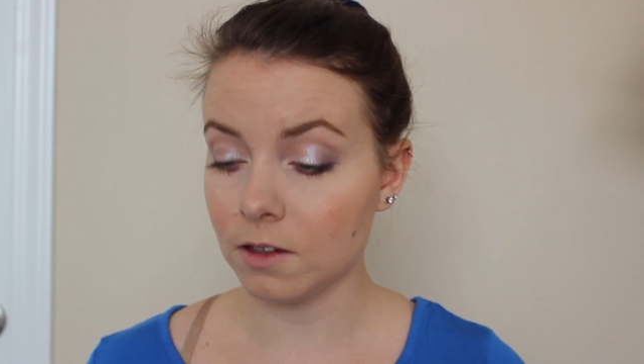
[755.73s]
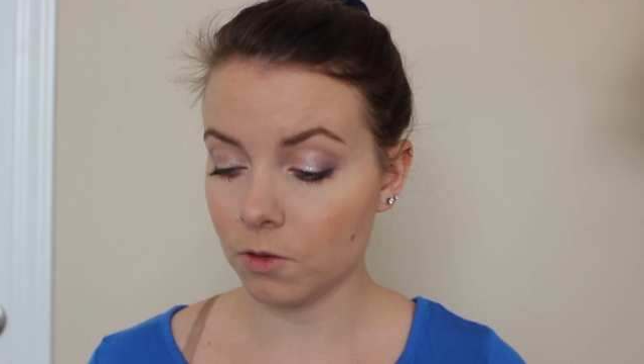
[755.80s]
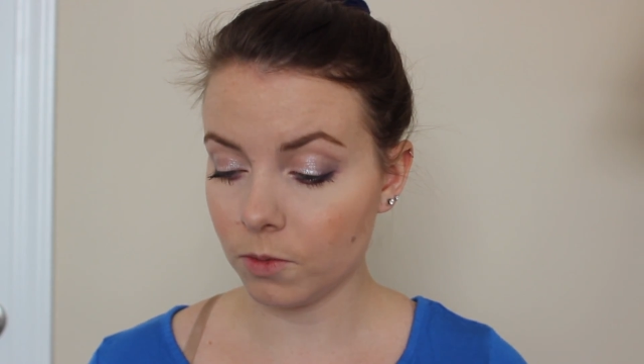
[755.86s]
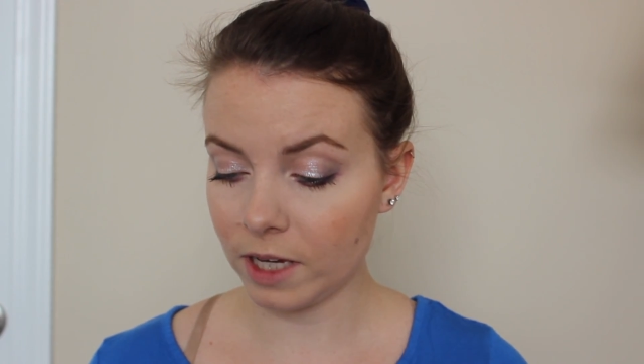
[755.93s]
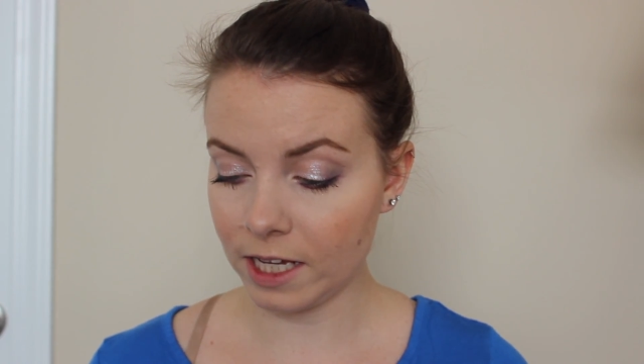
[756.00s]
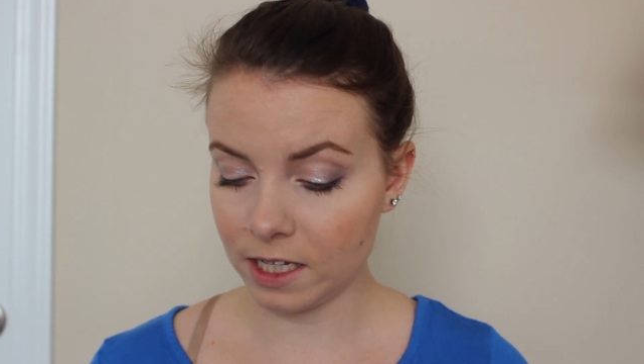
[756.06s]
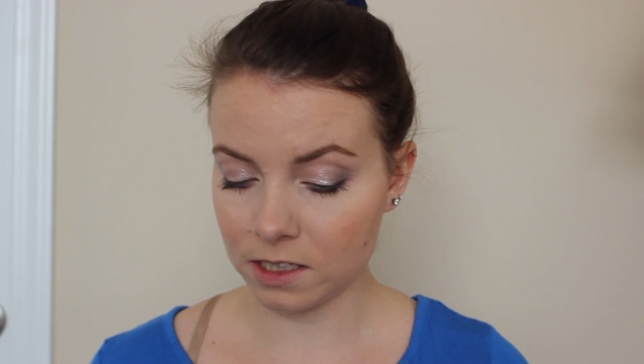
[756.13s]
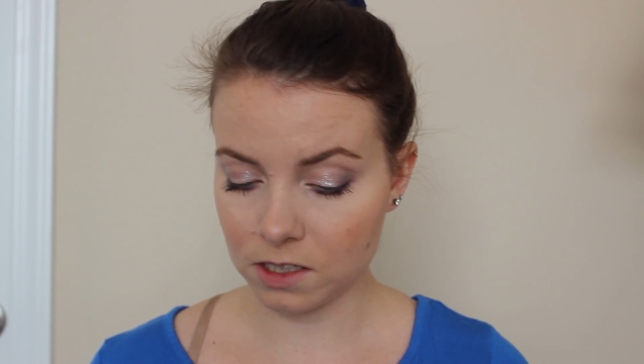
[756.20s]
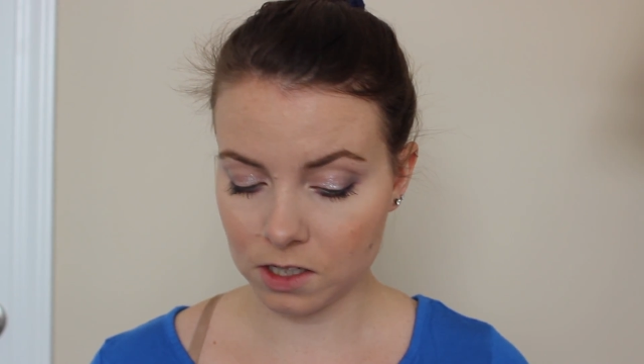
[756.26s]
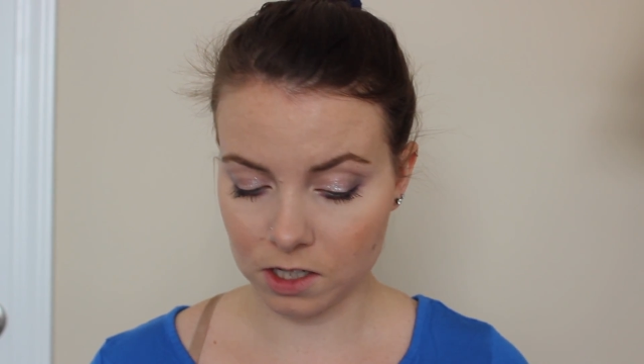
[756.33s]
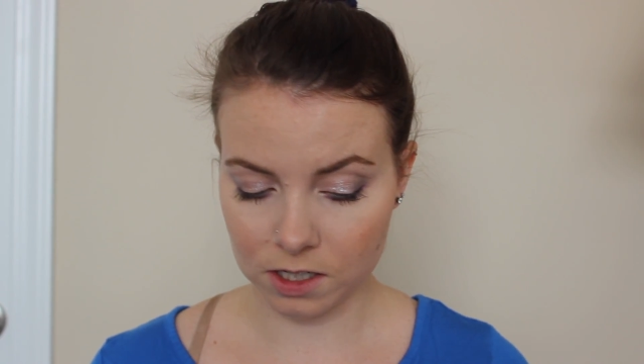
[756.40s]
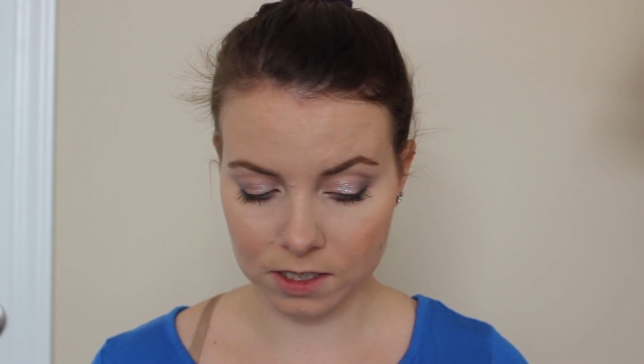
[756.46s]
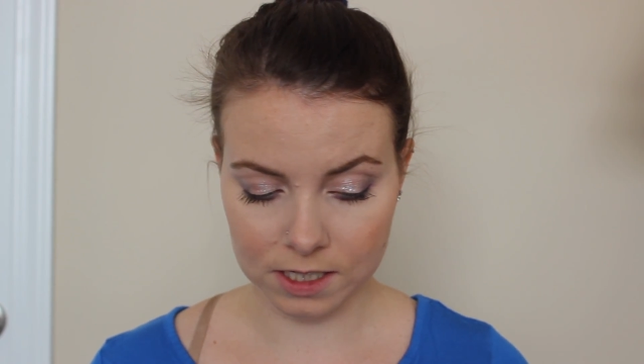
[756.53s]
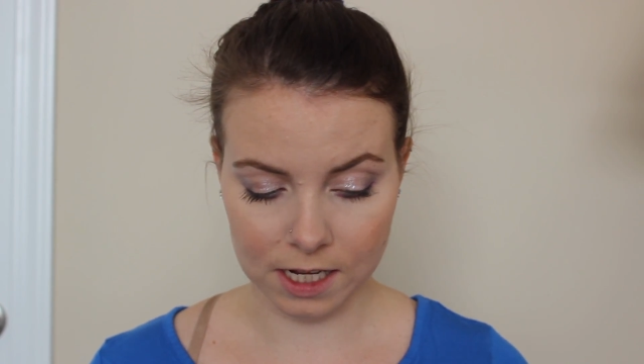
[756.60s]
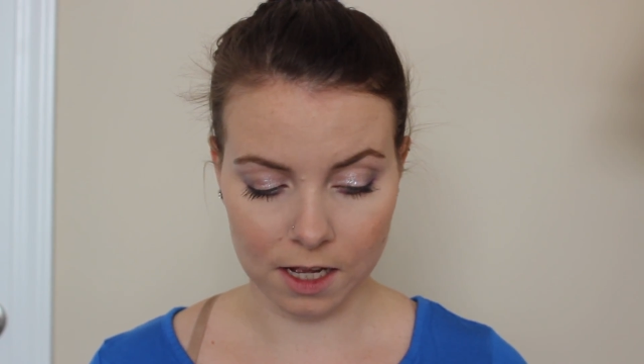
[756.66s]
the way it
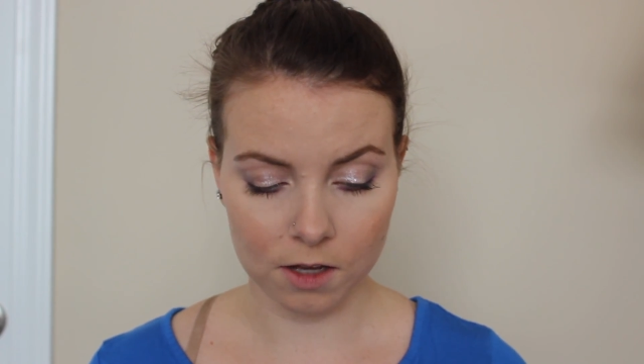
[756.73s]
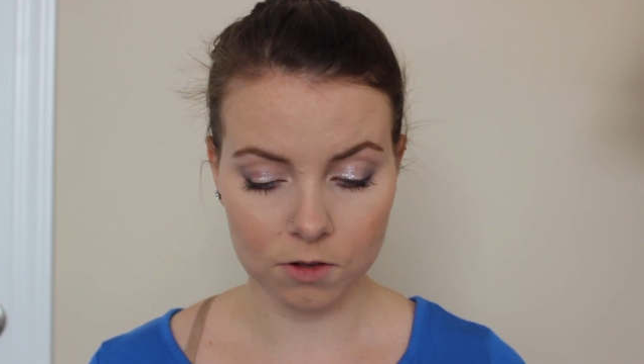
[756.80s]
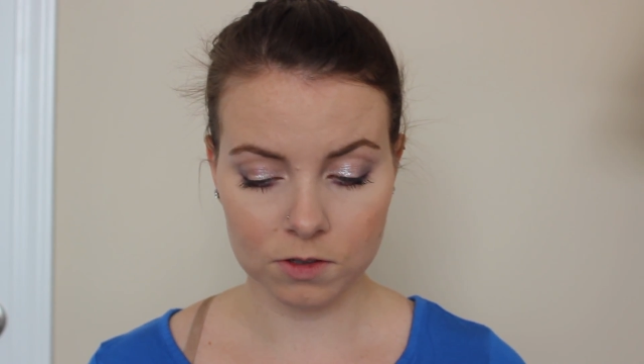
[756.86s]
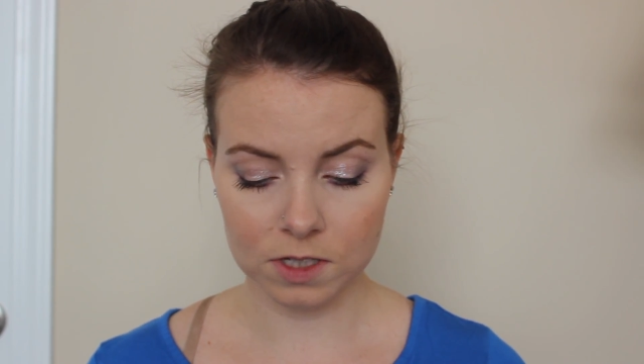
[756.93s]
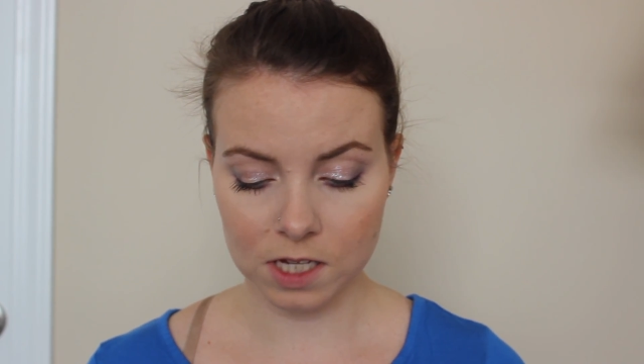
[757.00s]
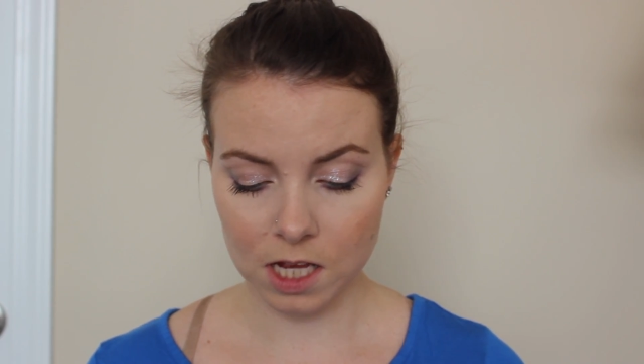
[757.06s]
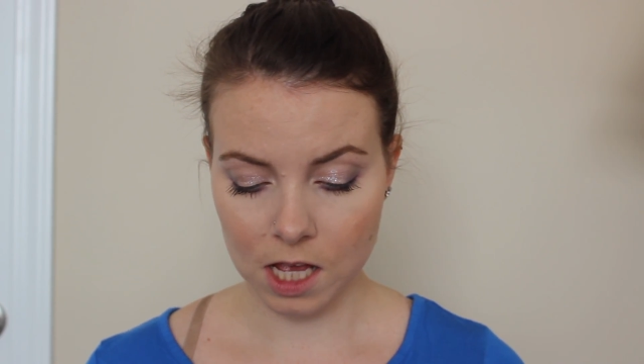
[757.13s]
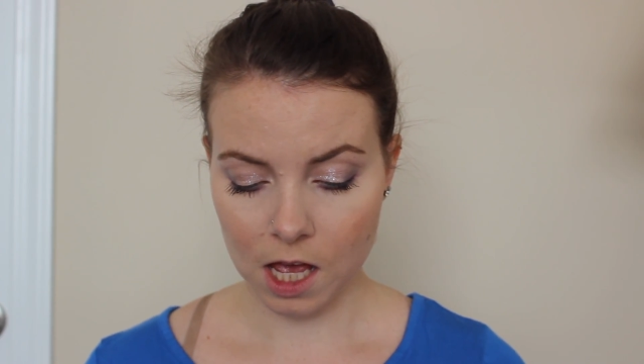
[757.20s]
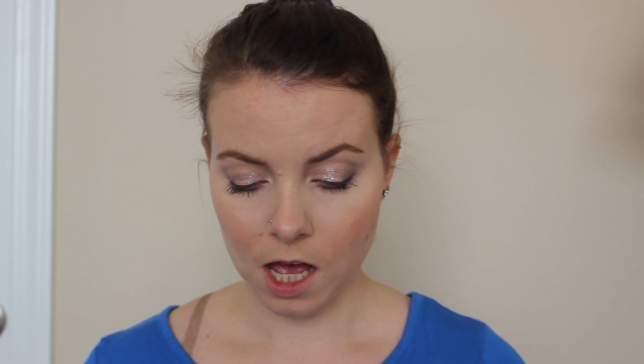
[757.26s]
turned out.